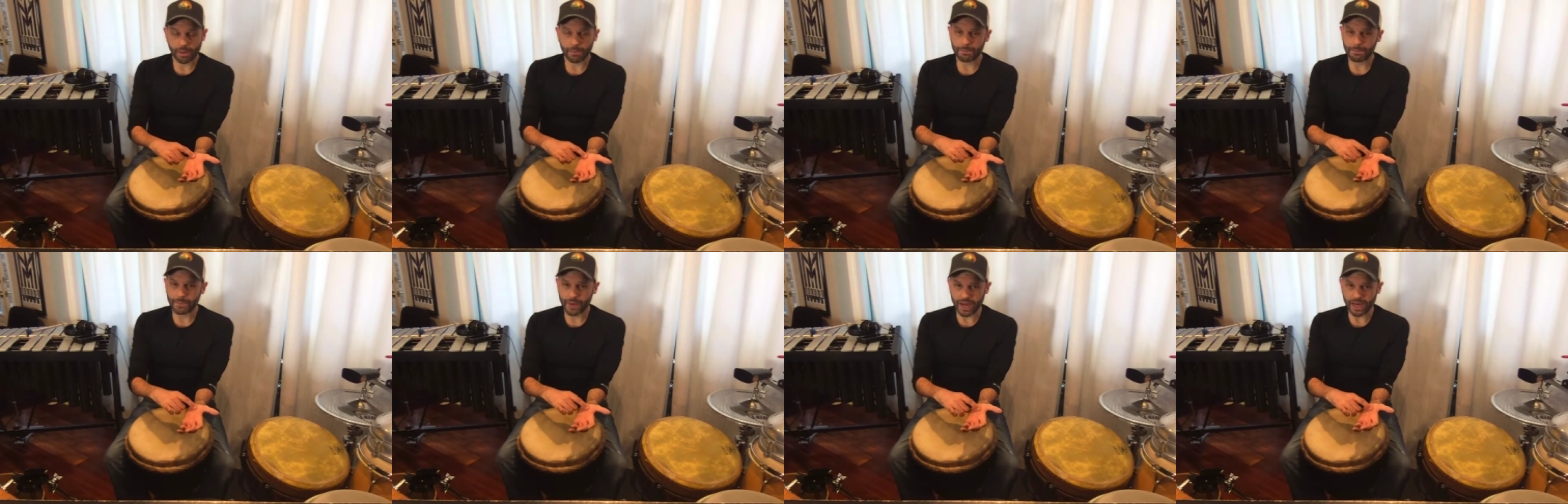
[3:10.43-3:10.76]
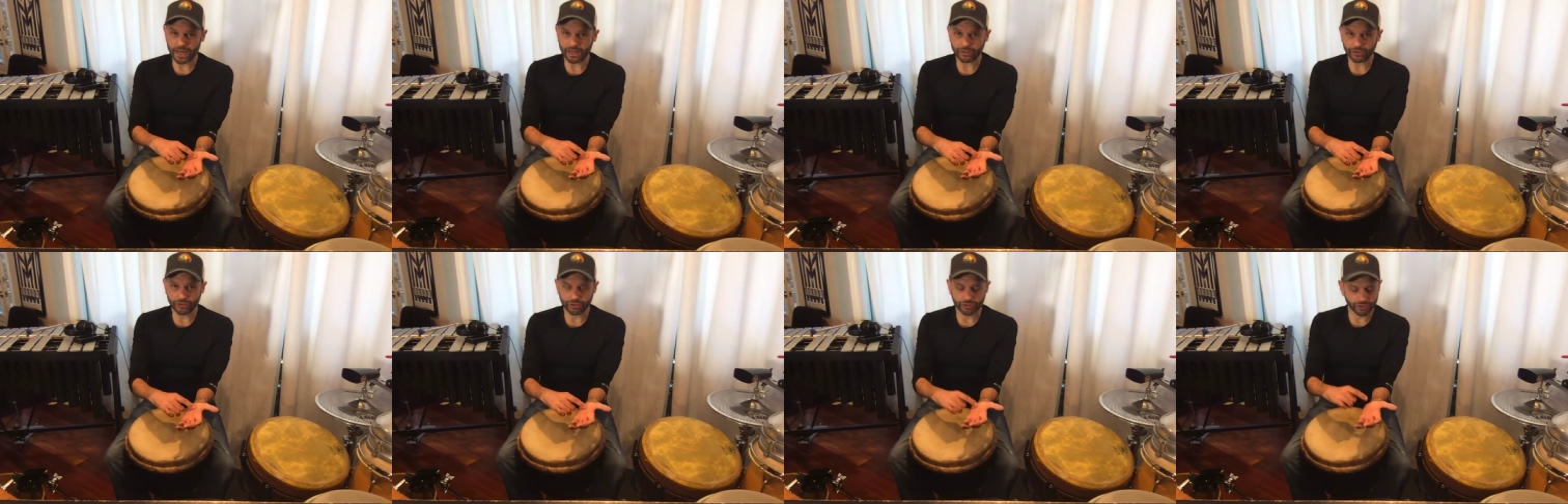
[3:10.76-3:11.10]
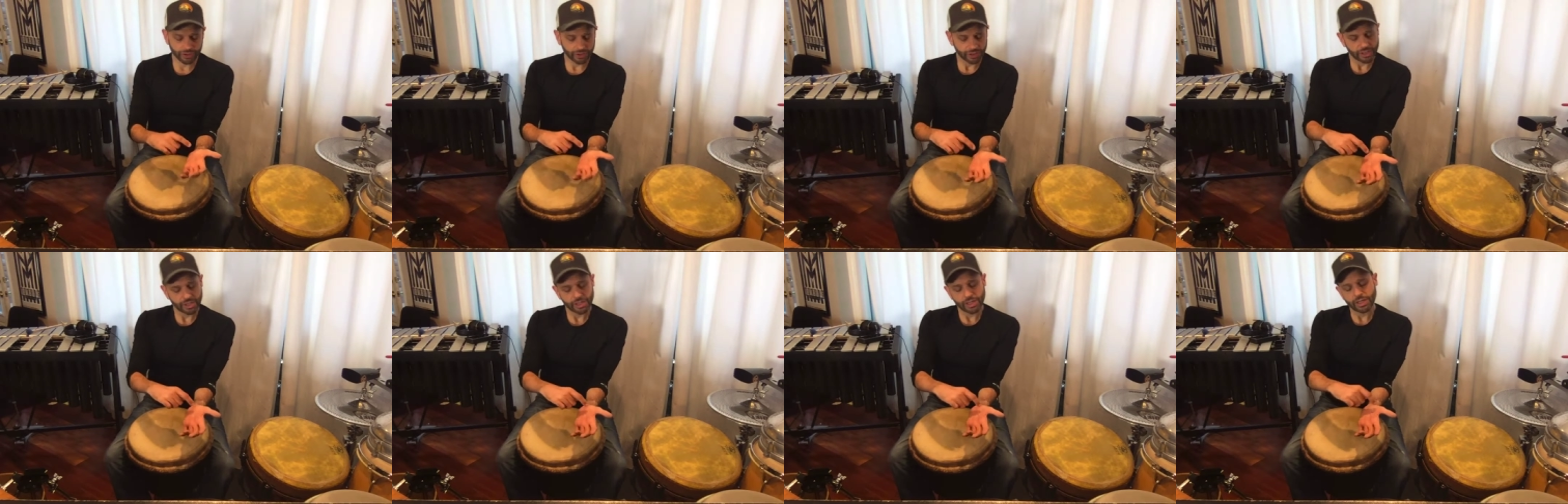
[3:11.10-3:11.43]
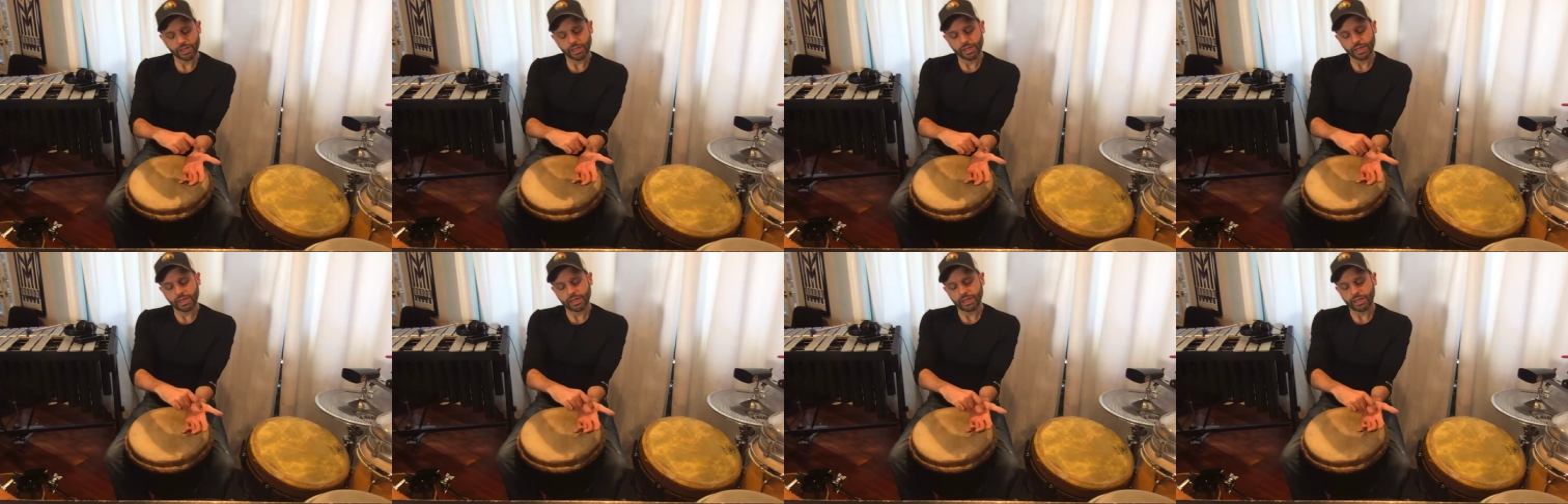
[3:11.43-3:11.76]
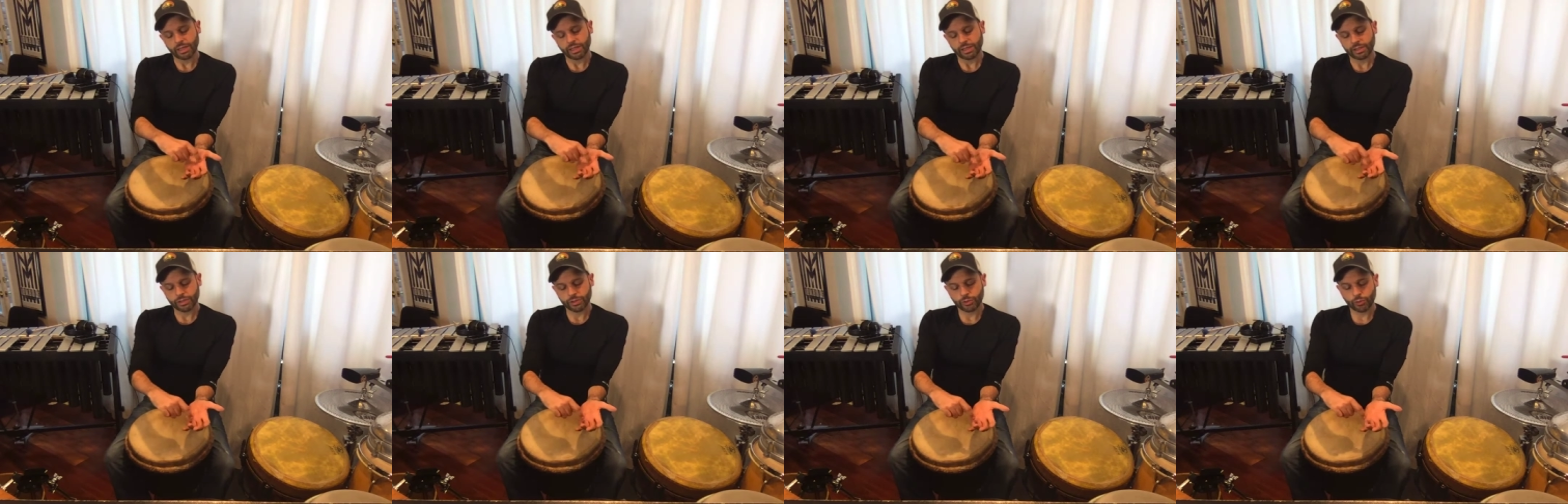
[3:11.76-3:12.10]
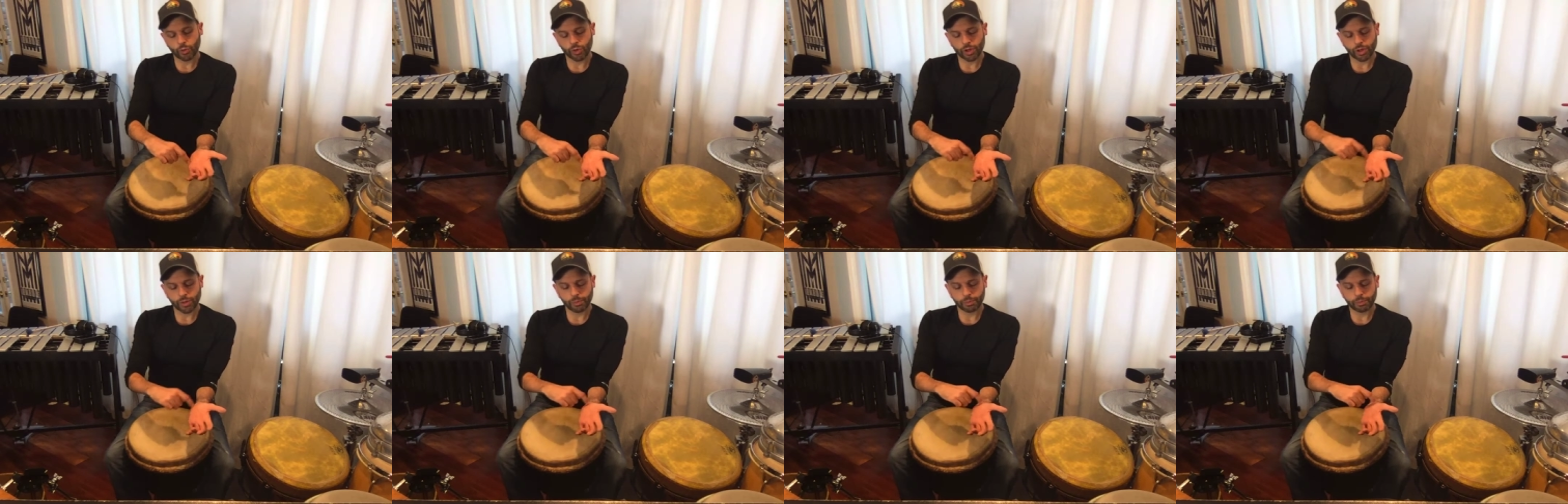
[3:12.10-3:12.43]
bass, you
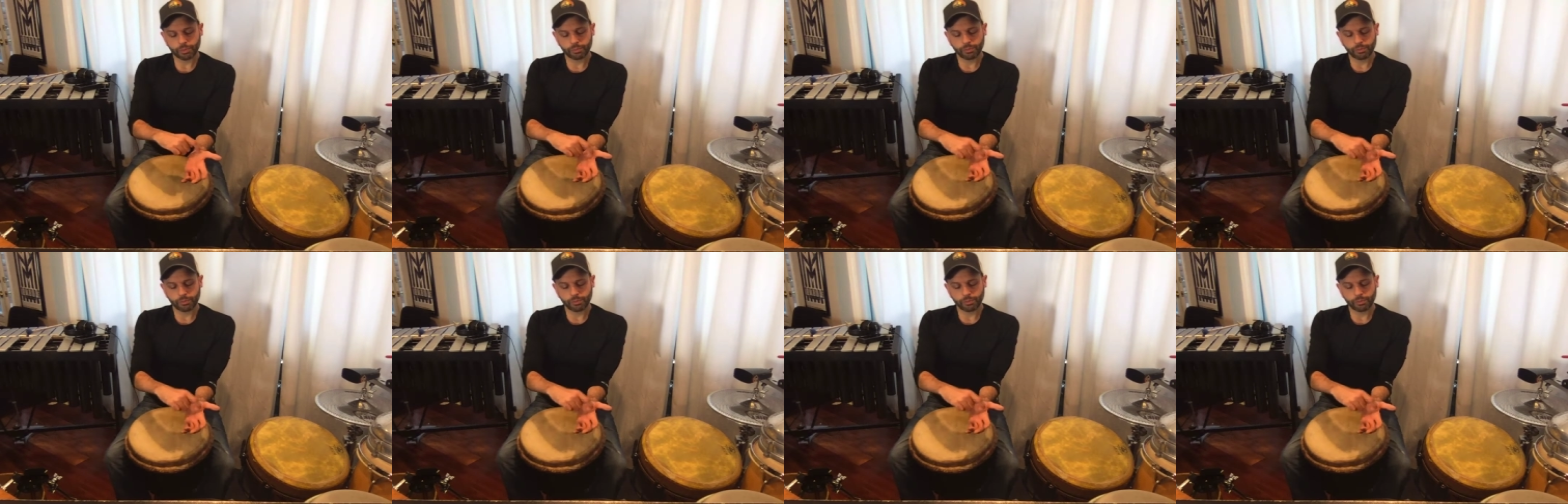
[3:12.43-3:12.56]
want to